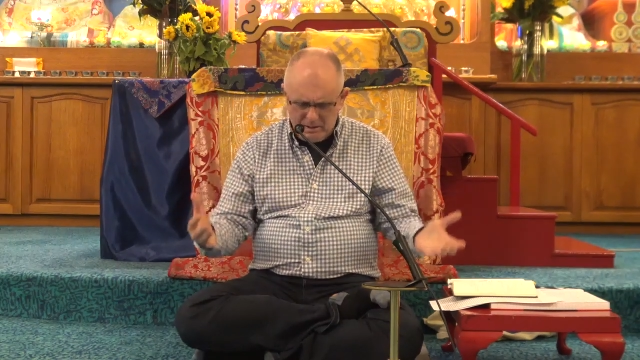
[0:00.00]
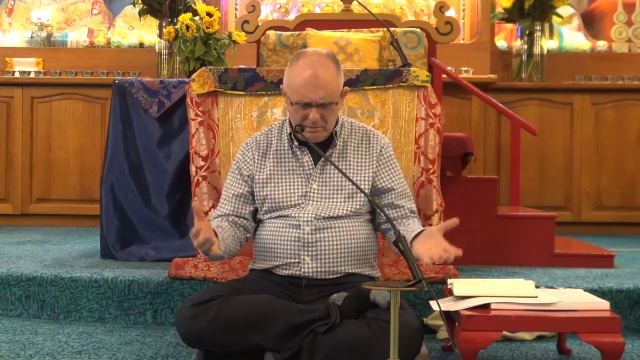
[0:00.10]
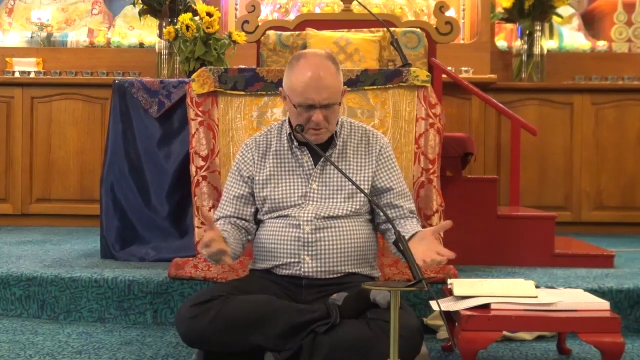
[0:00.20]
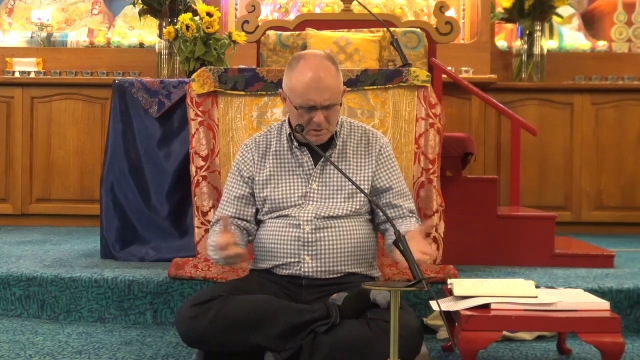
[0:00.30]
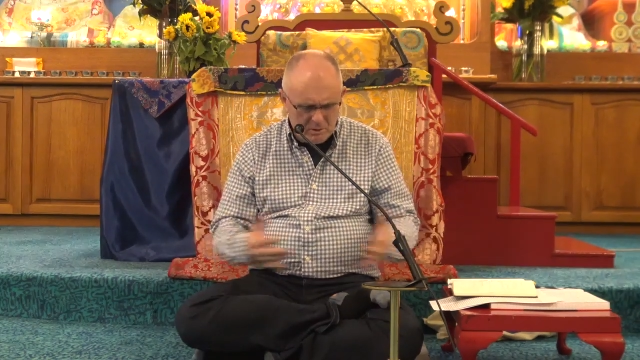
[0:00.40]

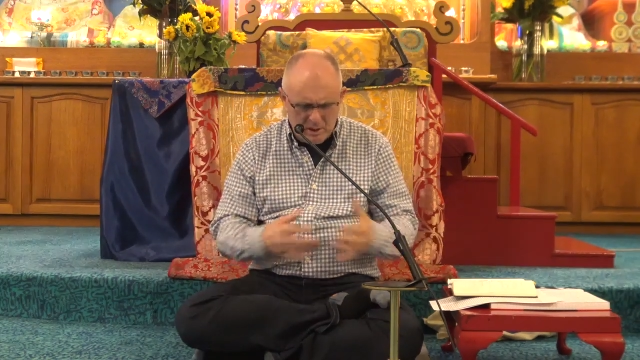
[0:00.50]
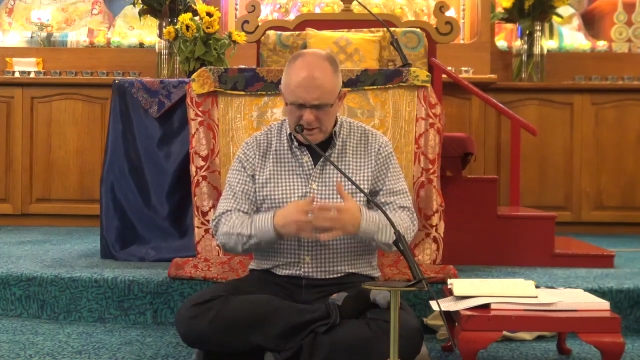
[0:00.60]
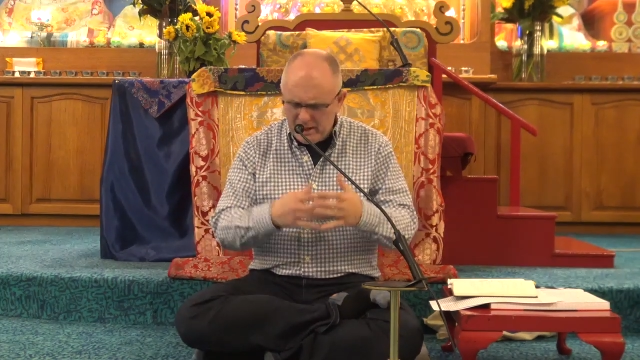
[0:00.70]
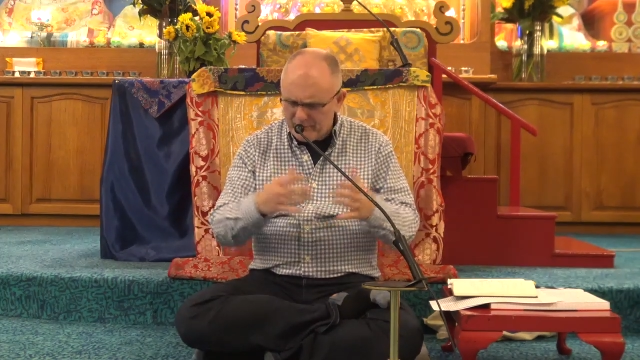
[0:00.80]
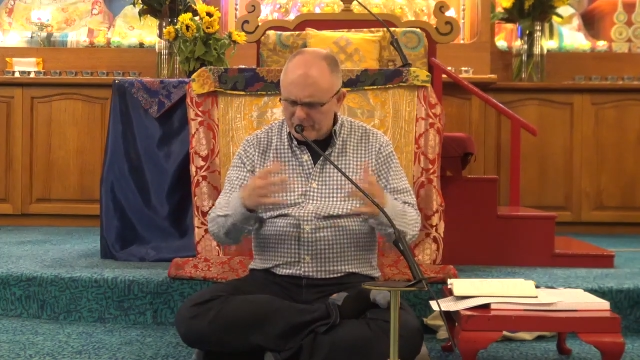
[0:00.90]
You know, and
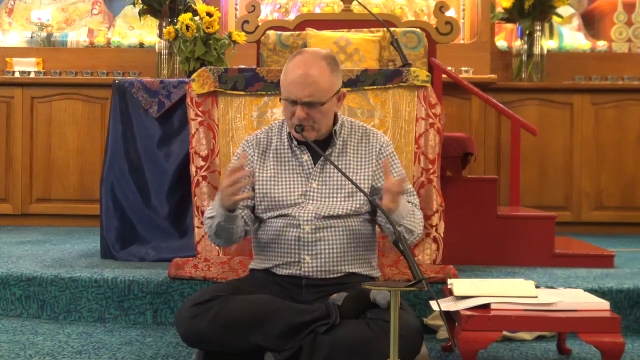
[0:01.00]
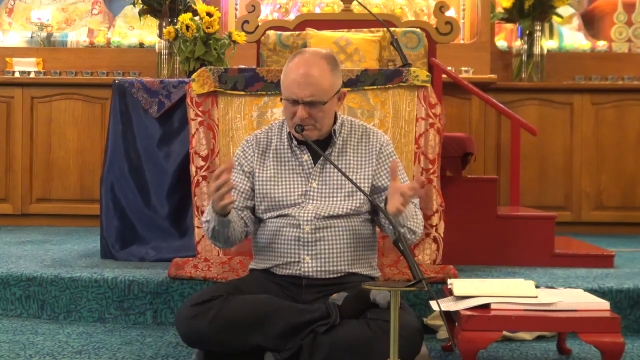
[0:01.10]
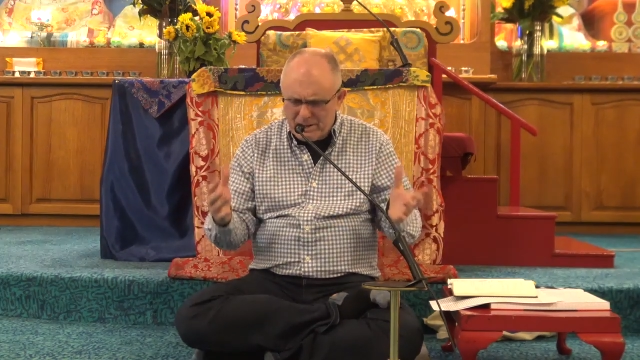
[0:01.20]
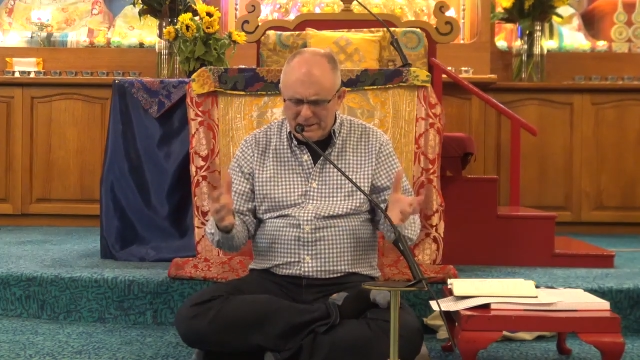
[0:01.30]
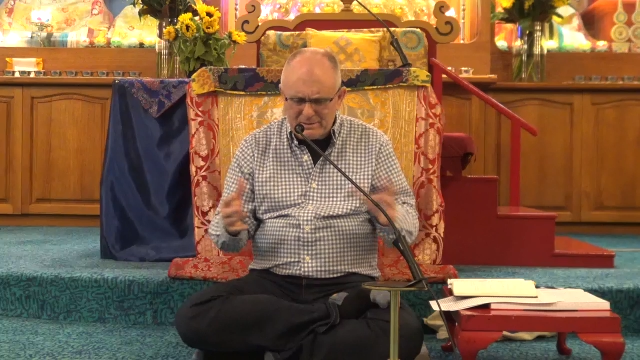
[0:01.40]
after it
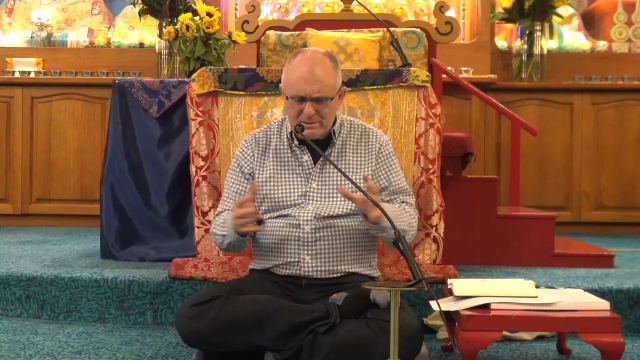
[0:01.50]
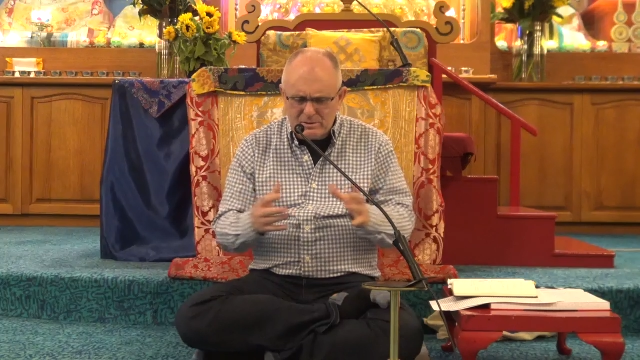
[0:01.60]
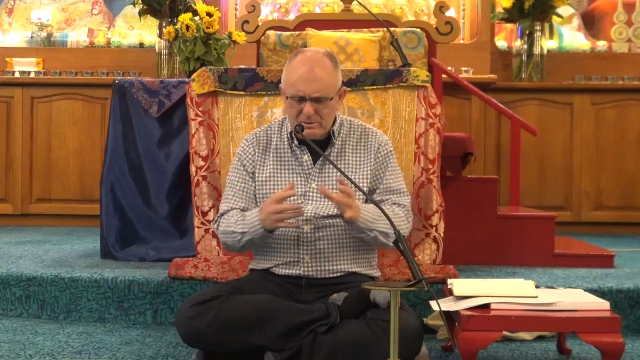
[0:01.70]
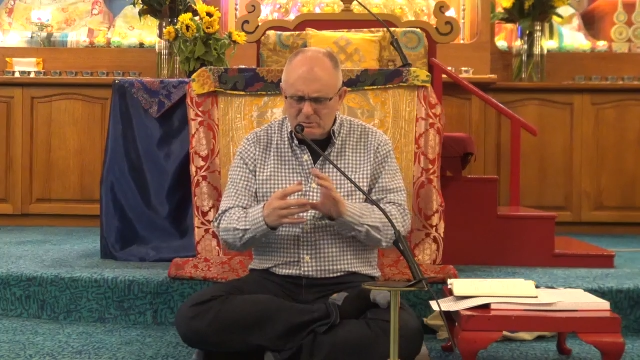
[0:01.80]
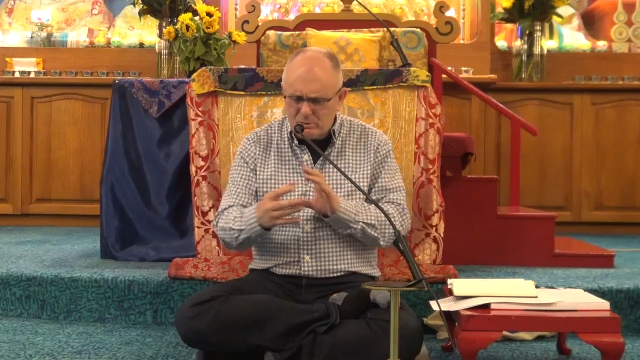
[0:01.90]

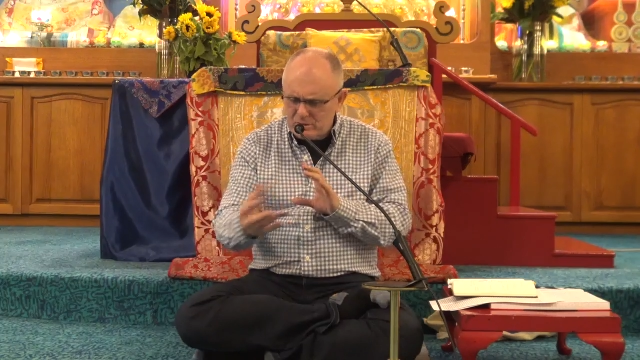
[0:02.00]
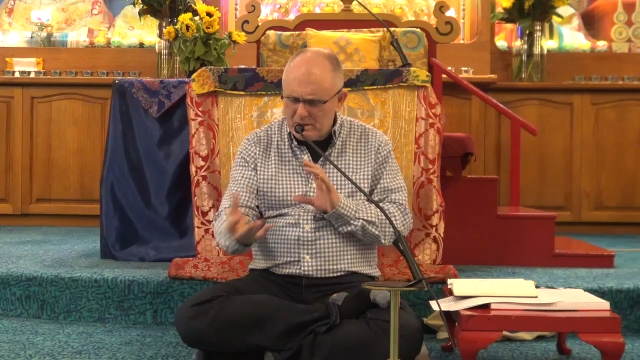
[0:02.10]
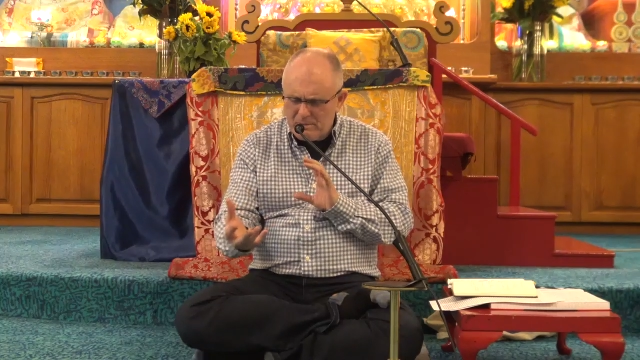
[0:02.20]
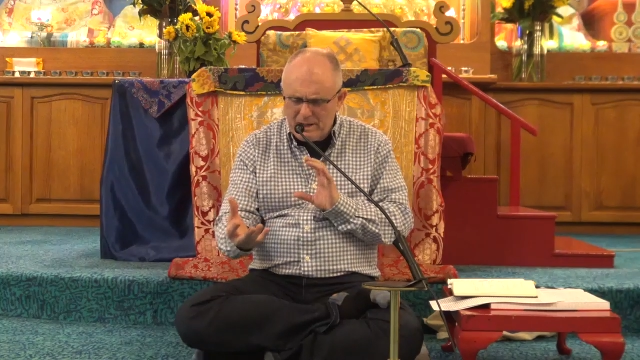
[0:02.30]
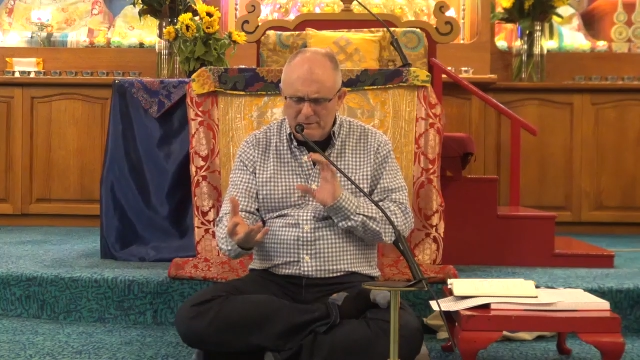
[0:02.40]
passes, was there
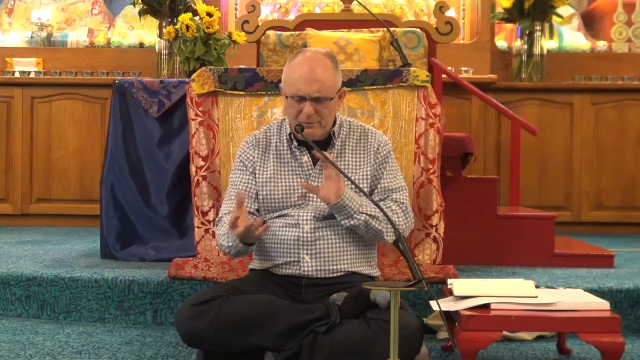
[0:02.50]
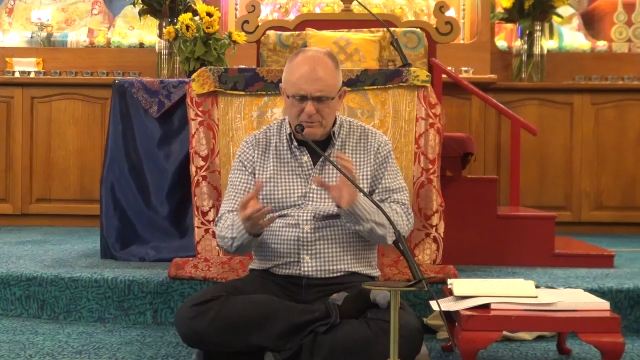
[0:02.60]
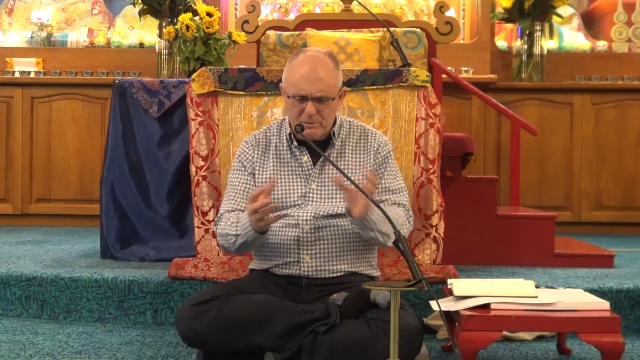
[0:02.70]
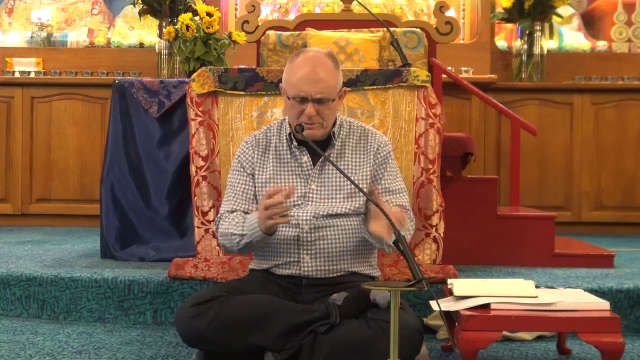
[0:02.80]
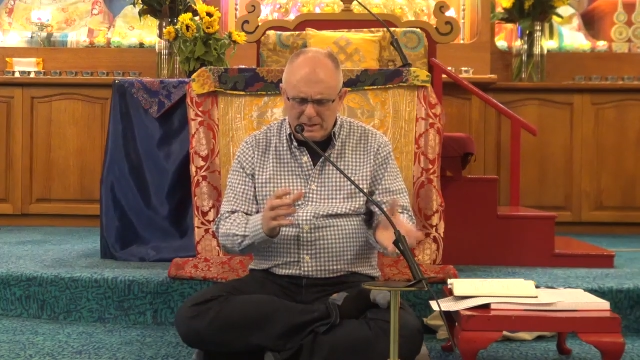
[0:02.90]
benefit?
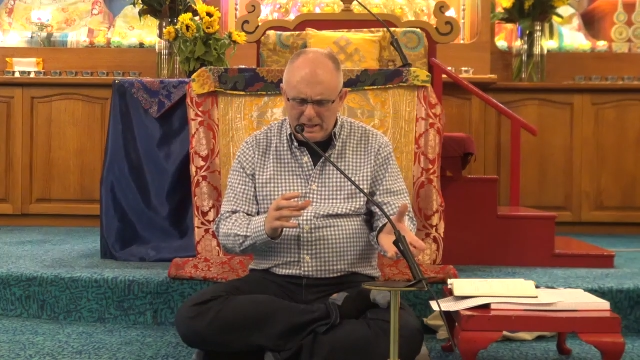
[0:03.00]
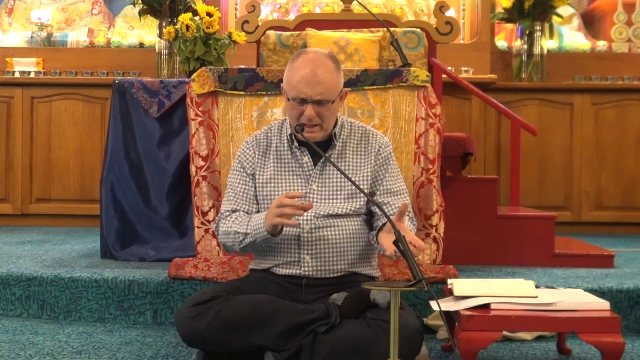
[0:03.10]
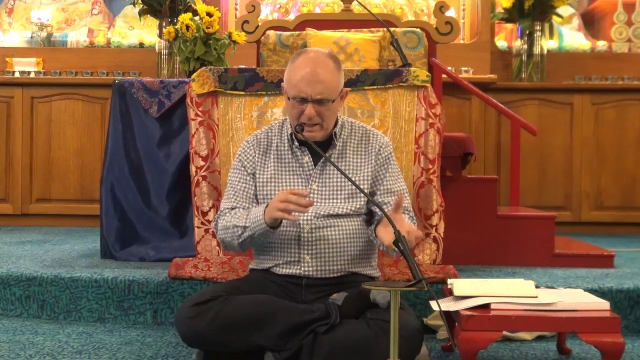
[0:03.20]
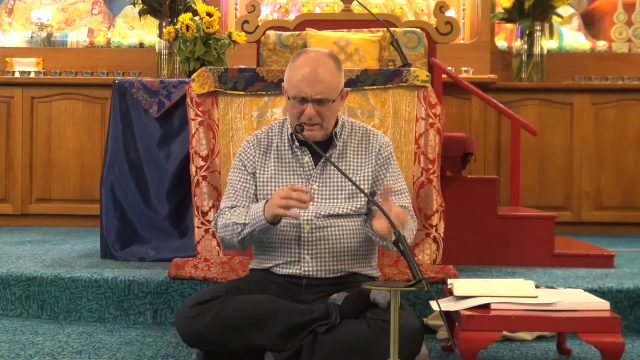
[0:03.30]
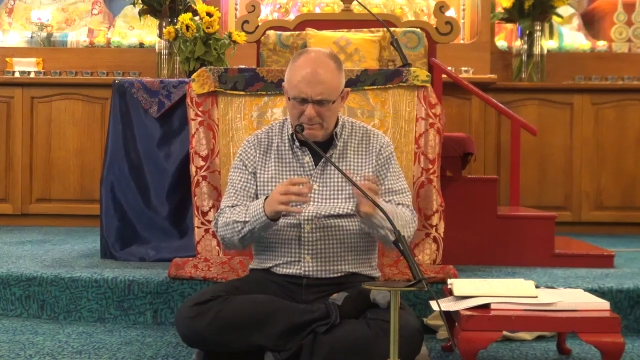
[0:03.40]
Was there
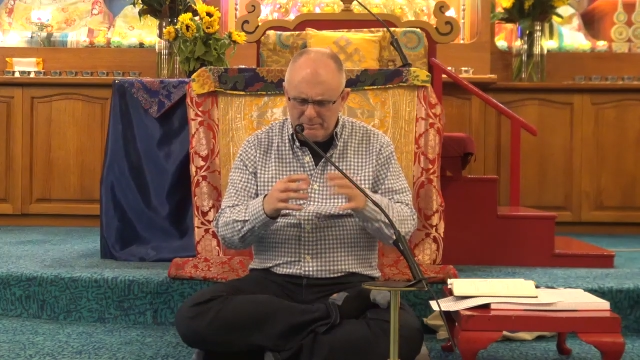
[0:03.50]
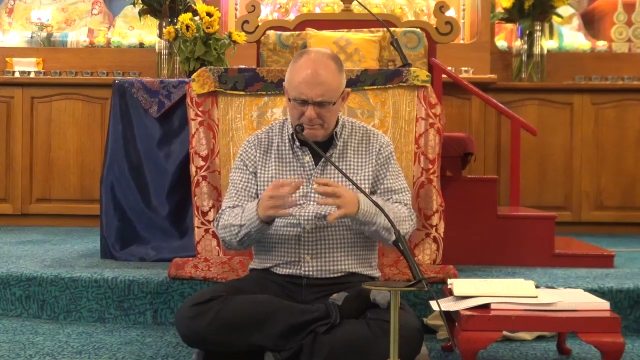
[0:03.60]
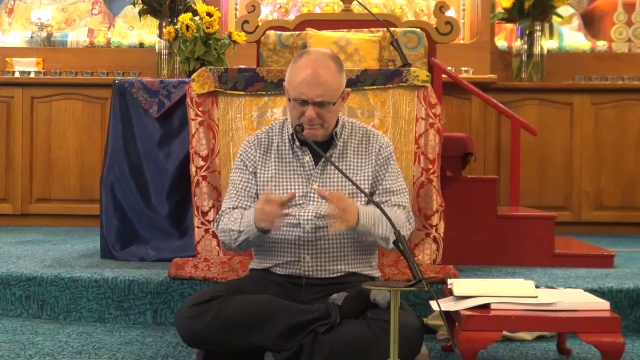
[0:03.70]
harm?